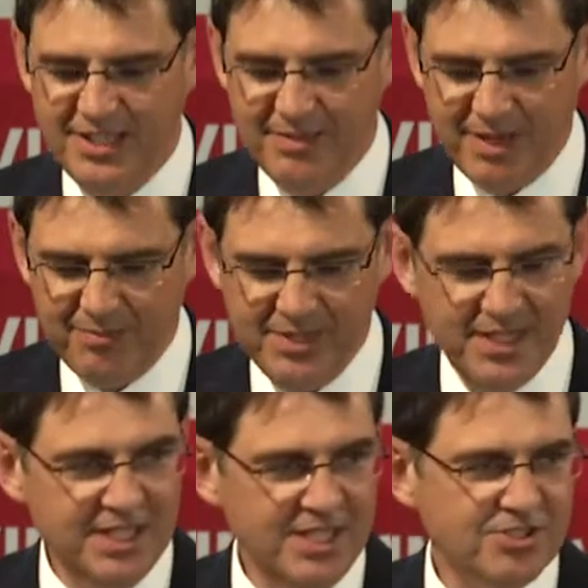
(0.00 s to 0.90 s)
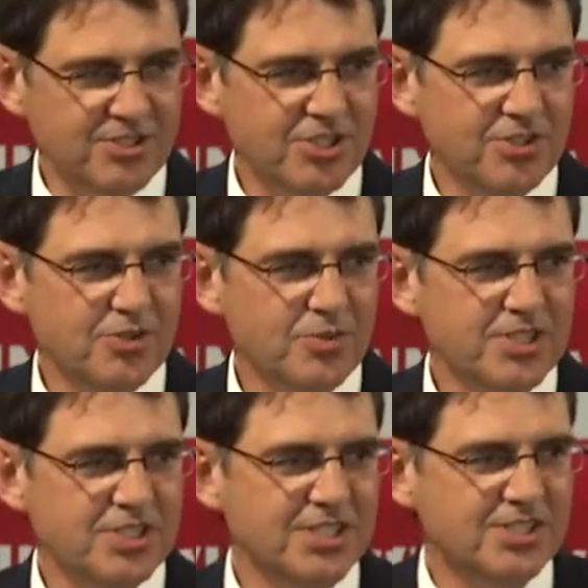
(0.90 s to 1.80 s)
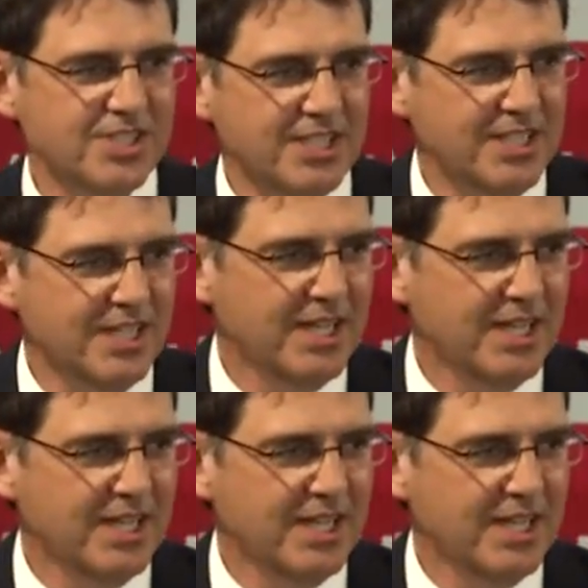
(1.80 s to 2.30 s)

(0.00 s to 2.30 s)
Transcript: them up into two, which is the